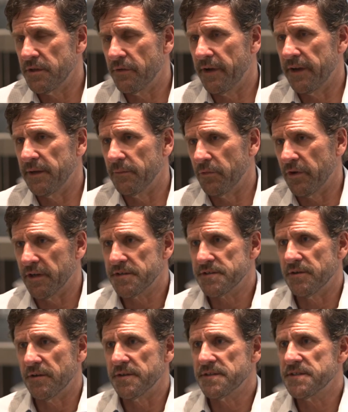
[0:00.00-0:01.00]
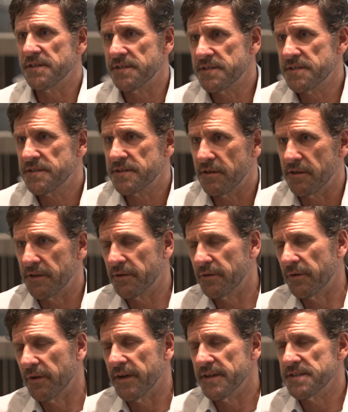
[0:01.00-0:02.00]
uranium renaissance that's on the
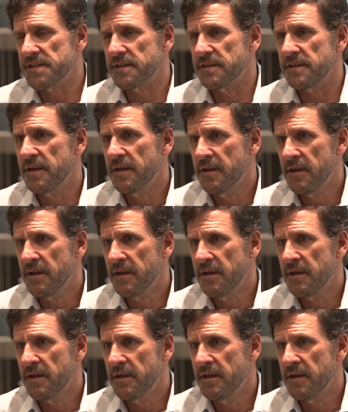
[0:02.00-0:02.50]
horizon,